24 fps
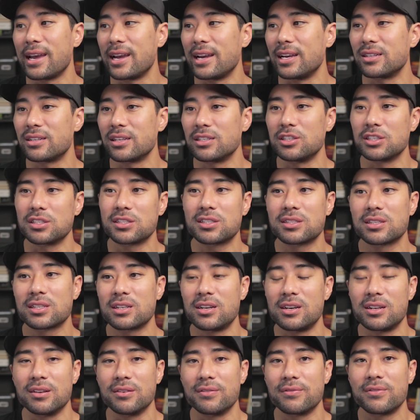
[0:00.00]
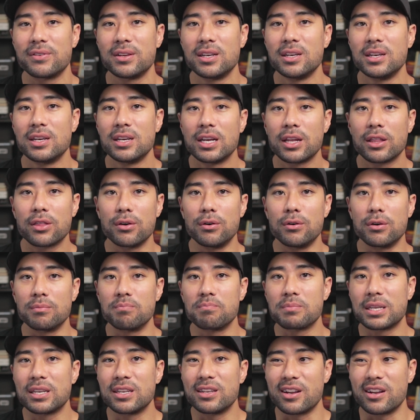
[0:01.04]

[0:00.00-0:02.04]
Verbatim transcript: and I just kind of thought,